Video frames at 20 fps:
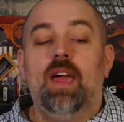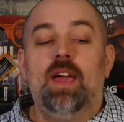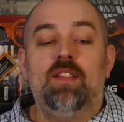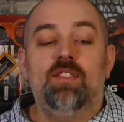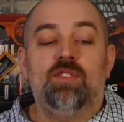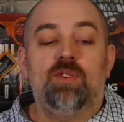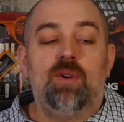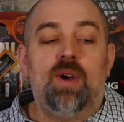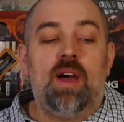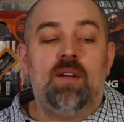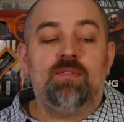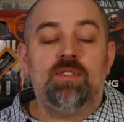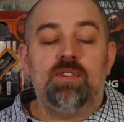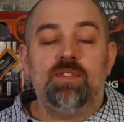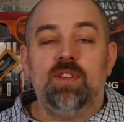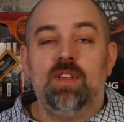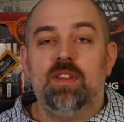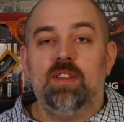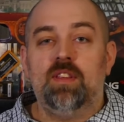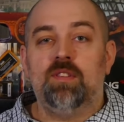And so after
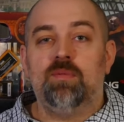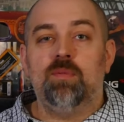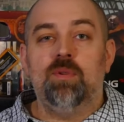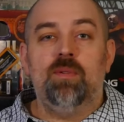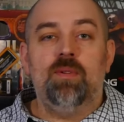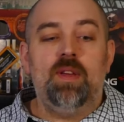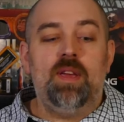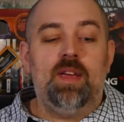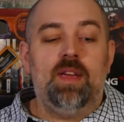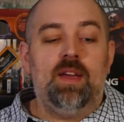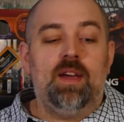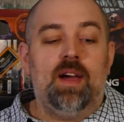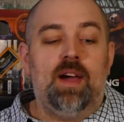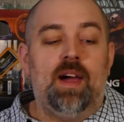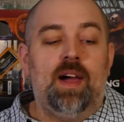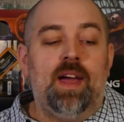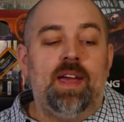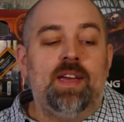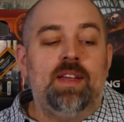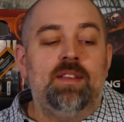seeing this movie,
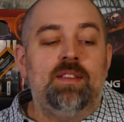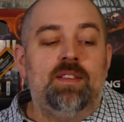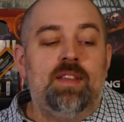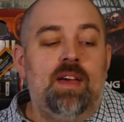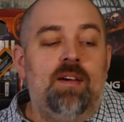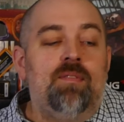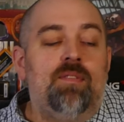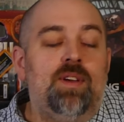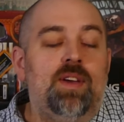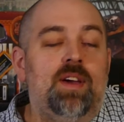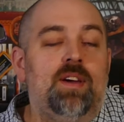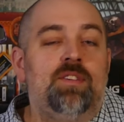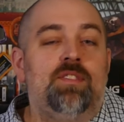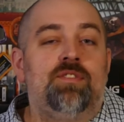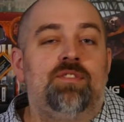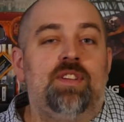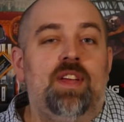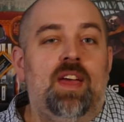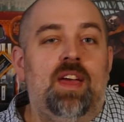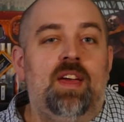I can definitely
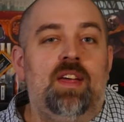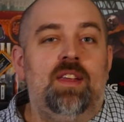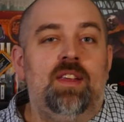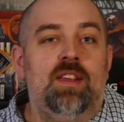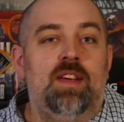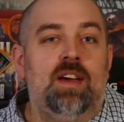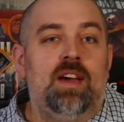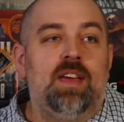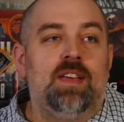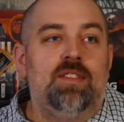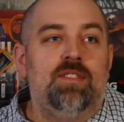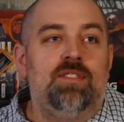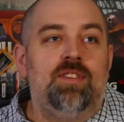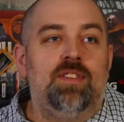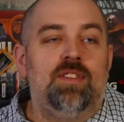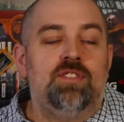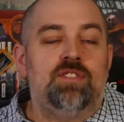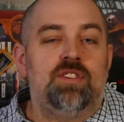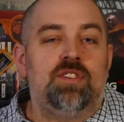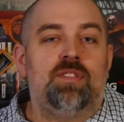understand and I can see
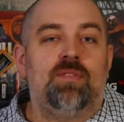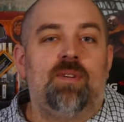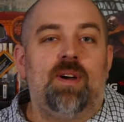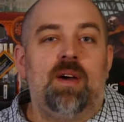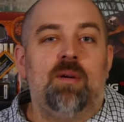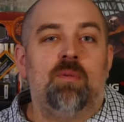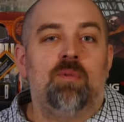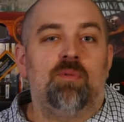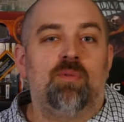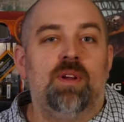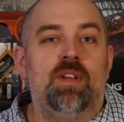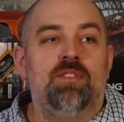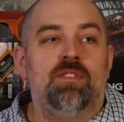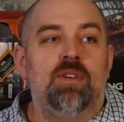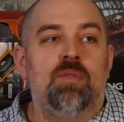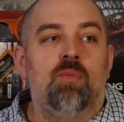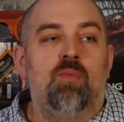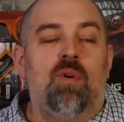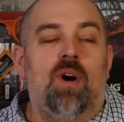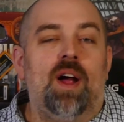the justifiable
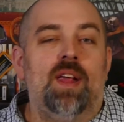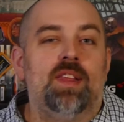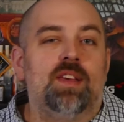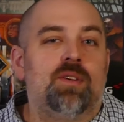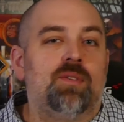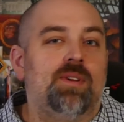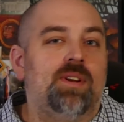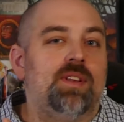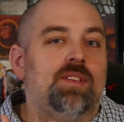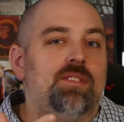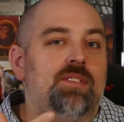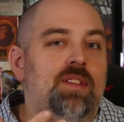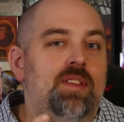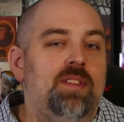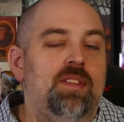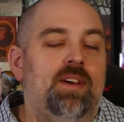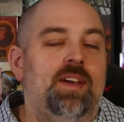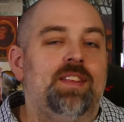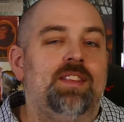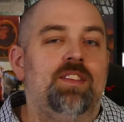reason why the critics
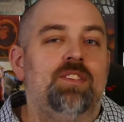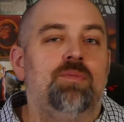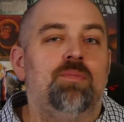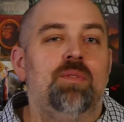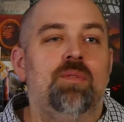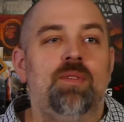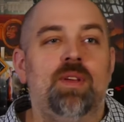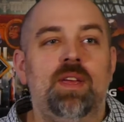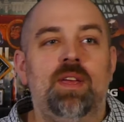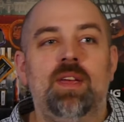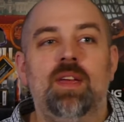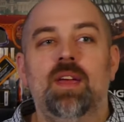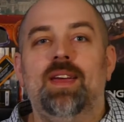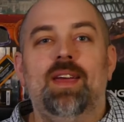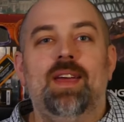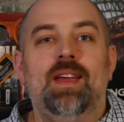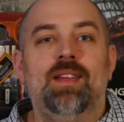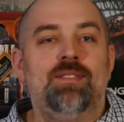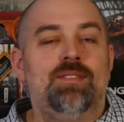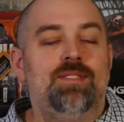didn't like this movie.
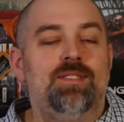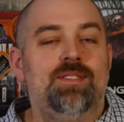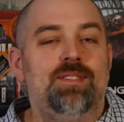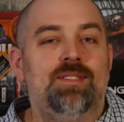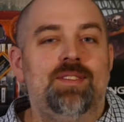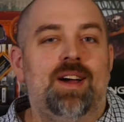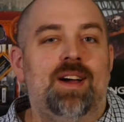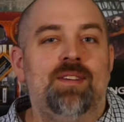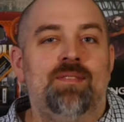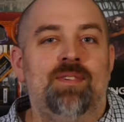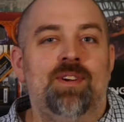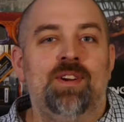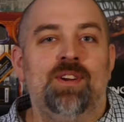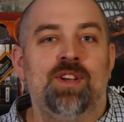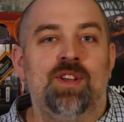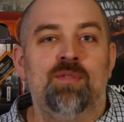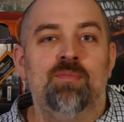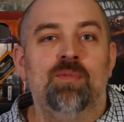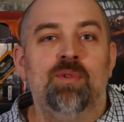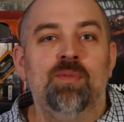It's just not a very
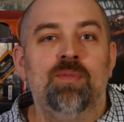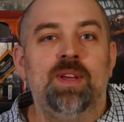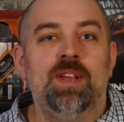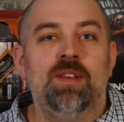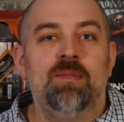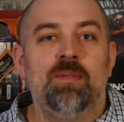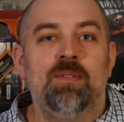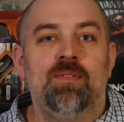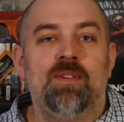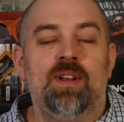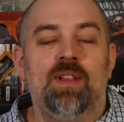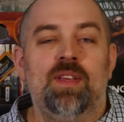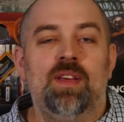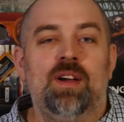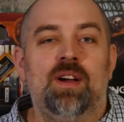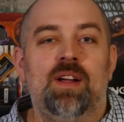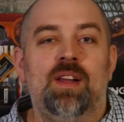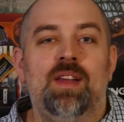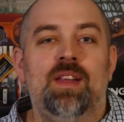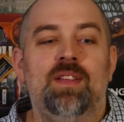good movie, to be fairly
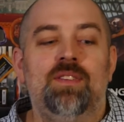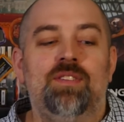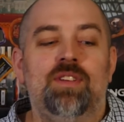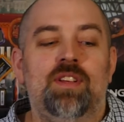honest.